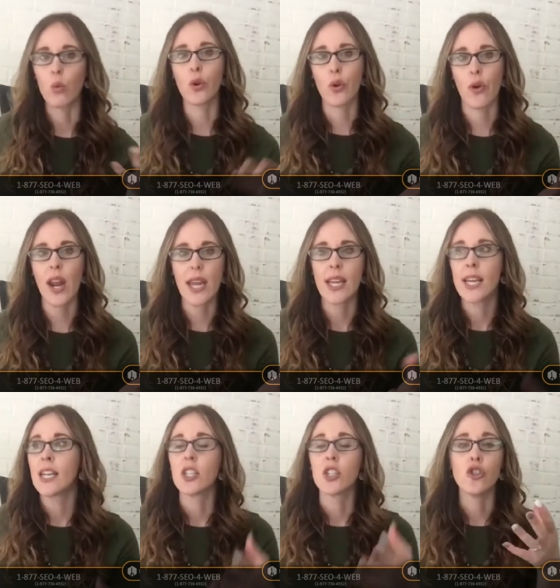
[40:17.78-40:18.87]
Well, great
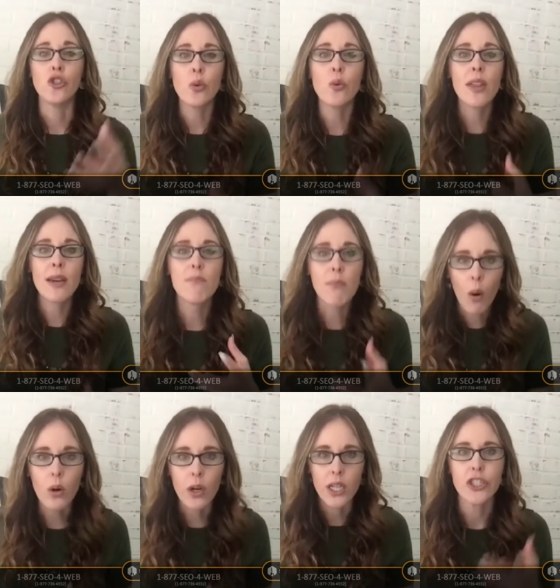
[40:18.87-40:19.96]
do them
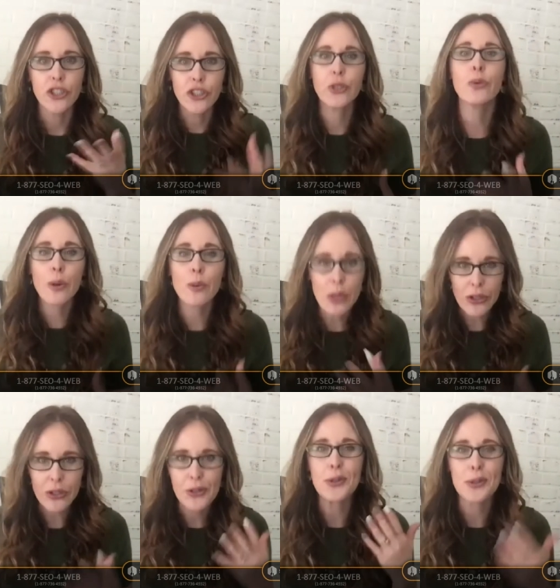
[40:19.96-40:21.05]
more do those
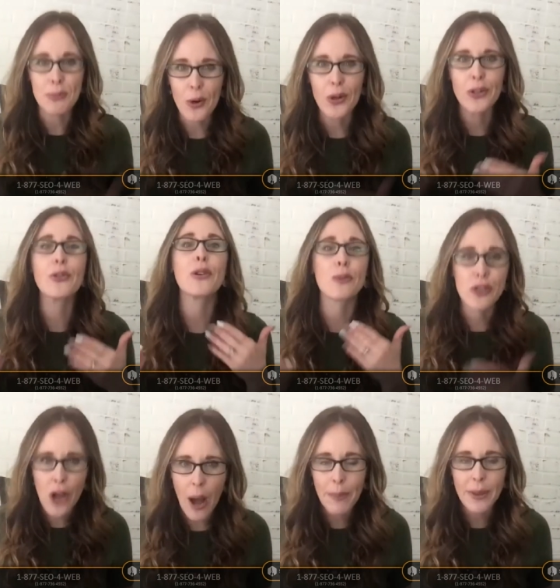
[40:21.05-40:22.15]
articles more do those
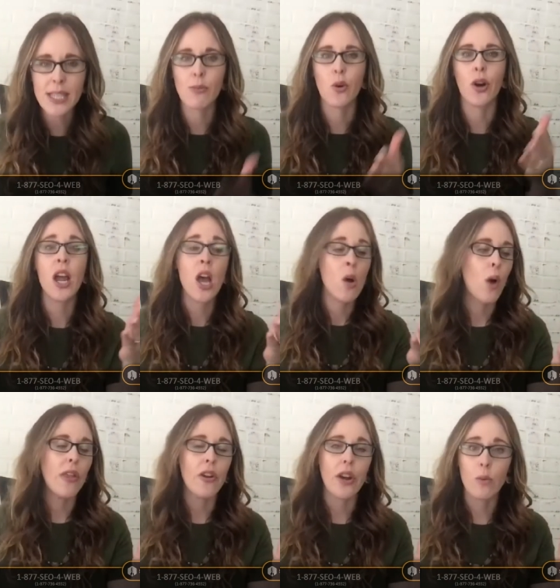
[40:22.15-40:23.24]
topics more
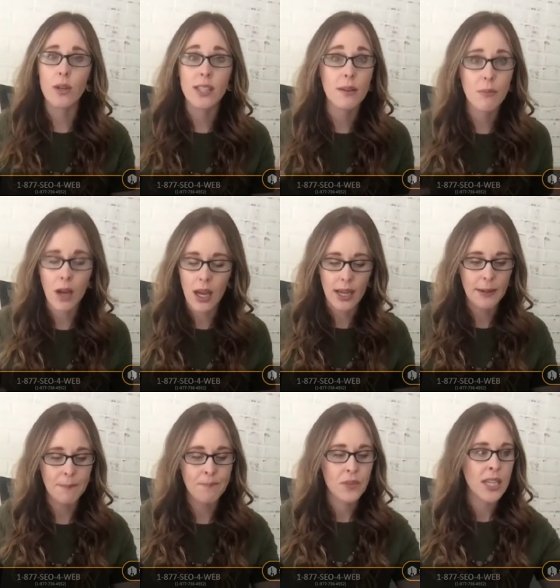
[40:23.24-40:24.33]
whether it was a
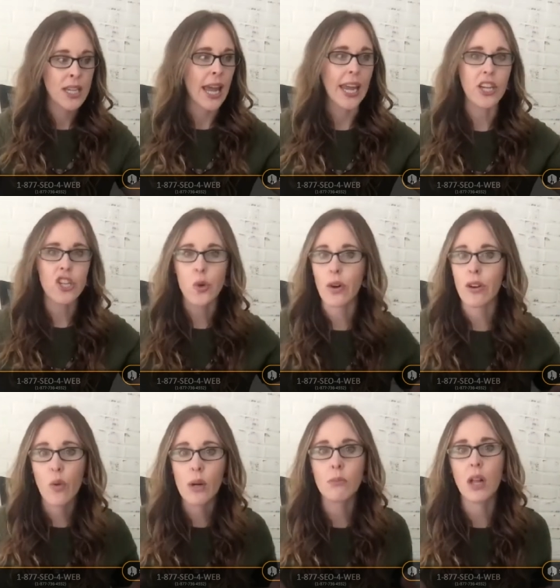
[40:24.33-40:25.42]
um, a
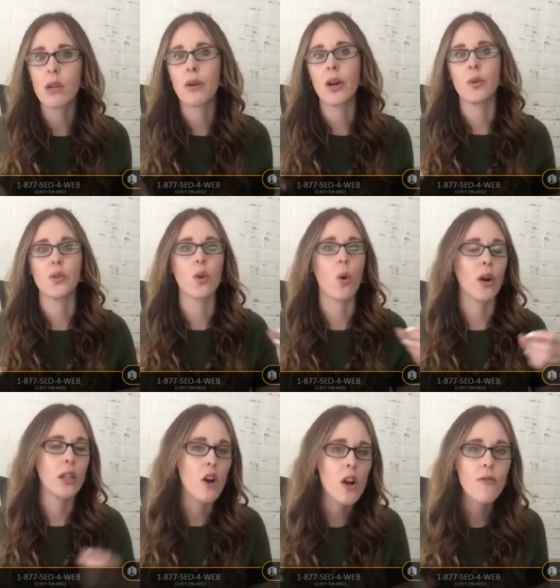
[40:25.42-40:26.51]
short form blog post
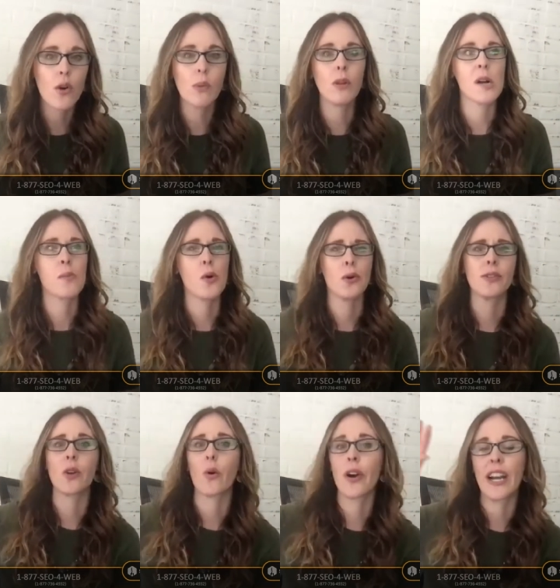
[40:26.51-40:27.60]
or a long form blog
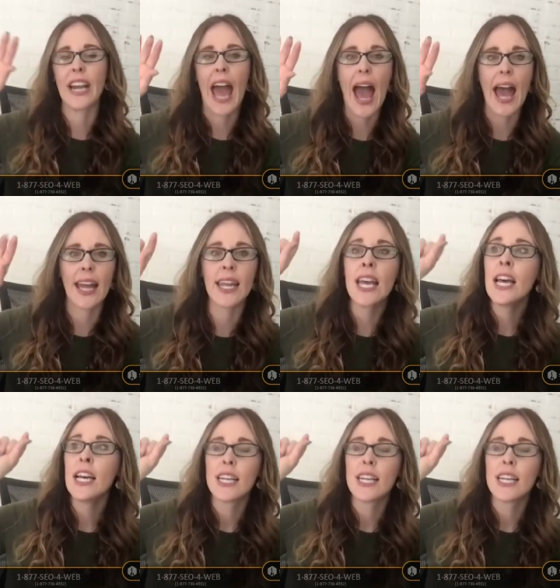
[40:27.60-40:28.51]
post or it had